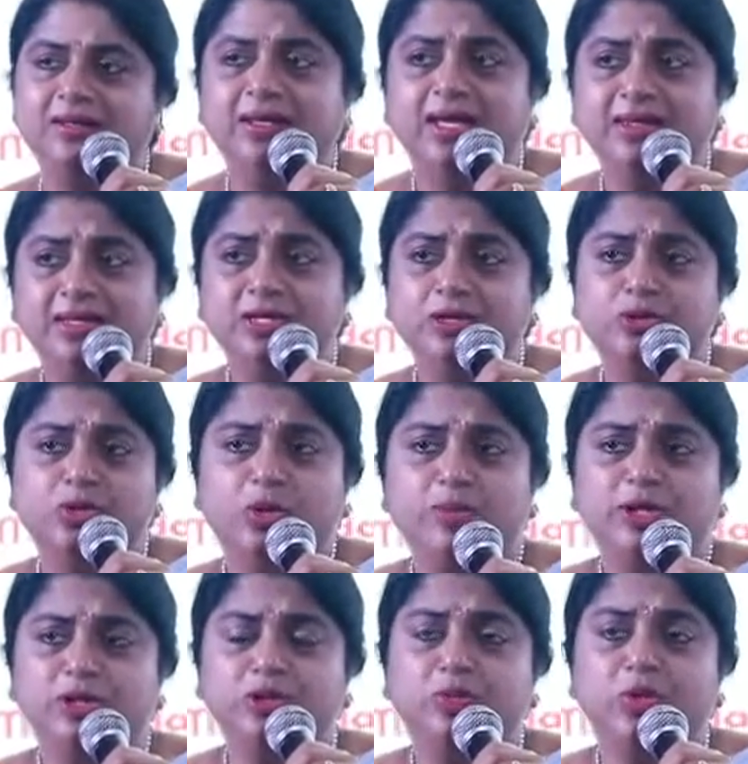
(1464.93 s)
And there's so
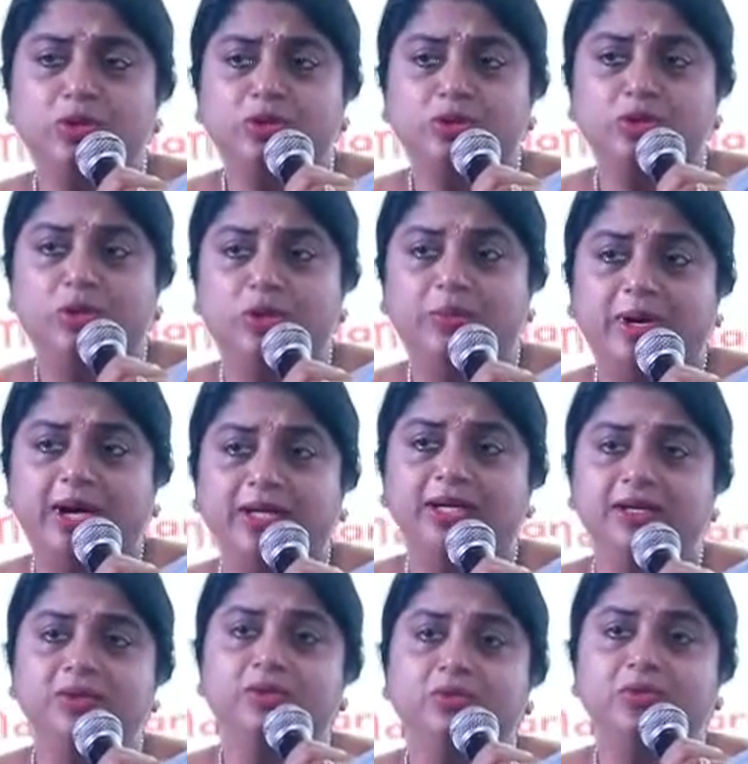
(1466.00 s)
much more scope. I
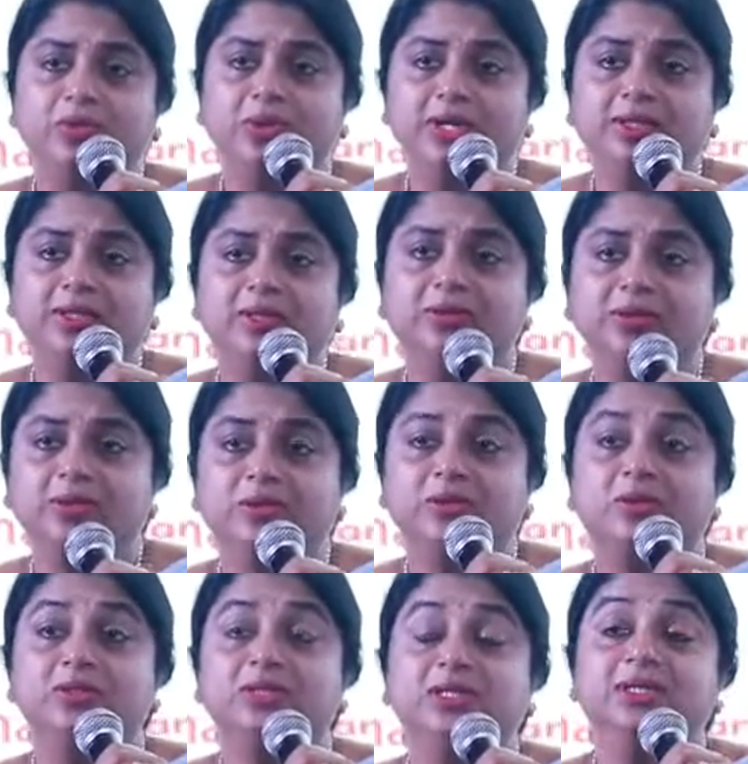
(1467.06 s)
can do 20,000
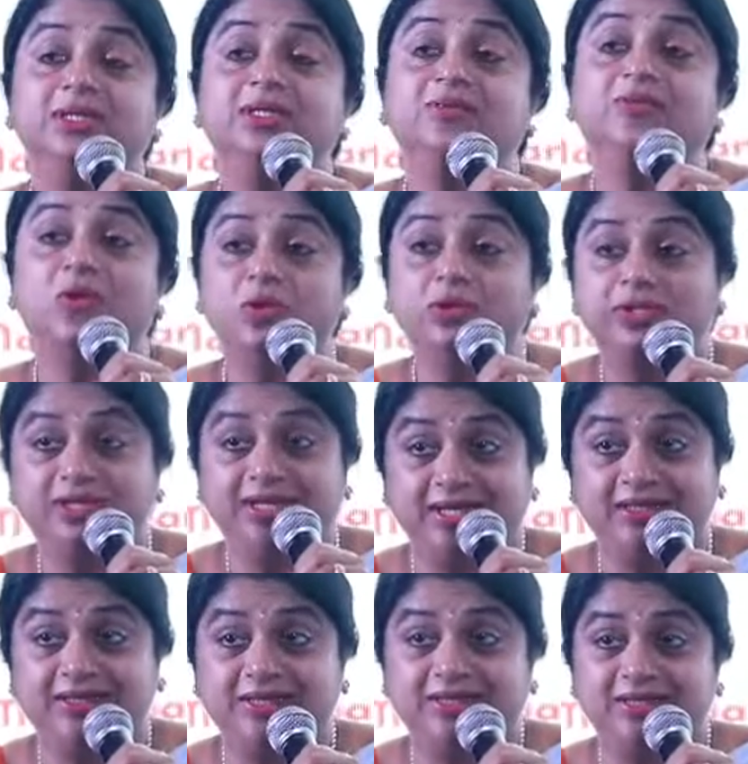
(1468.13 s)
crores in these four
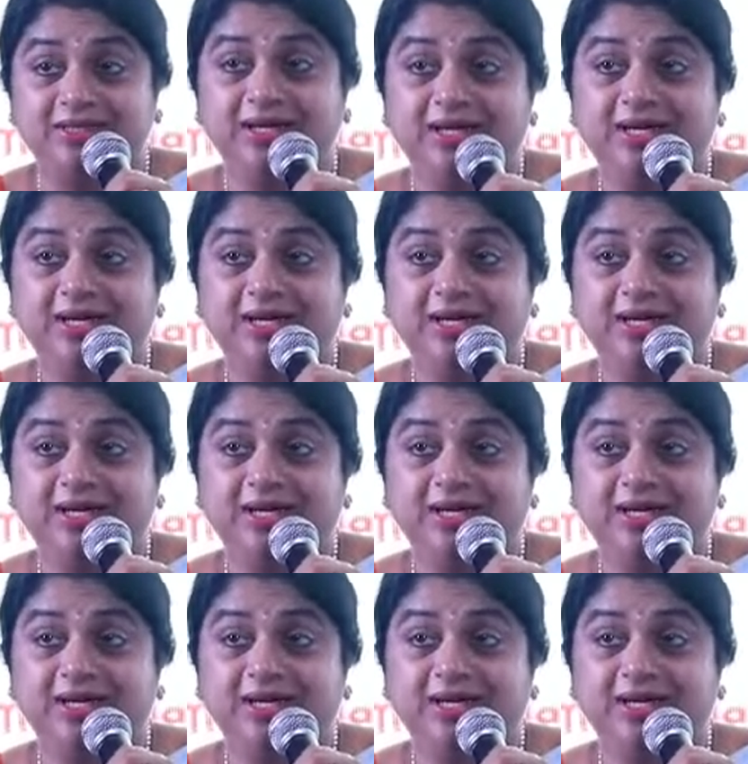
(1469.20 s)
states.